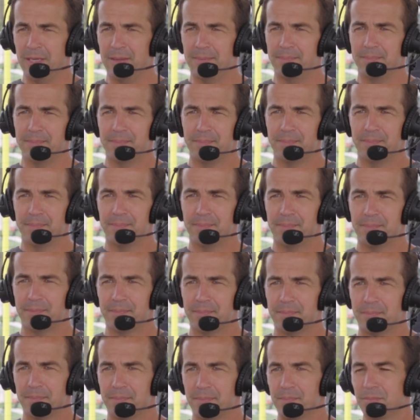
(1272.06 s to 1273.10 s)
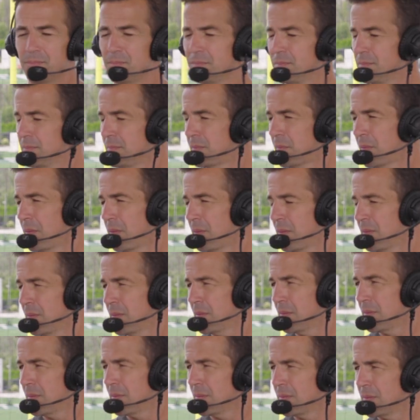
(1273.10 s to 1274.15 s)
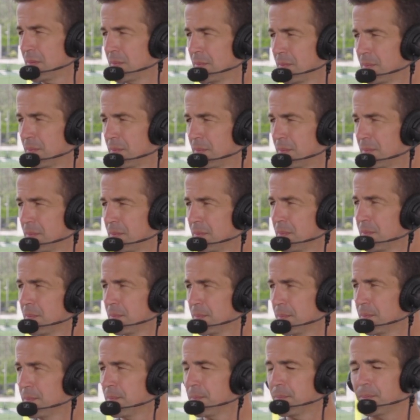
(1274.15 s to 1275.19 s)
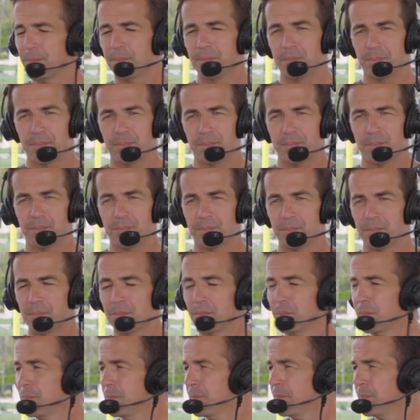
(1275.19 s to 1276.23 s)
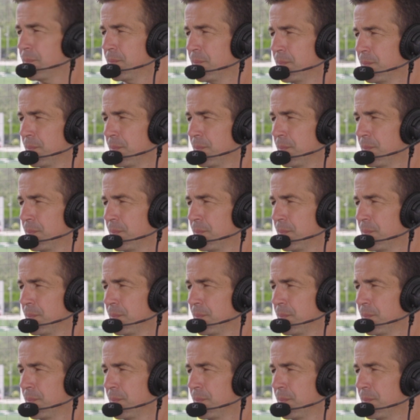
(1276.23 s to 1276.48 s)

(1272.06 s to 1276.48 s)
This person isn't speaking.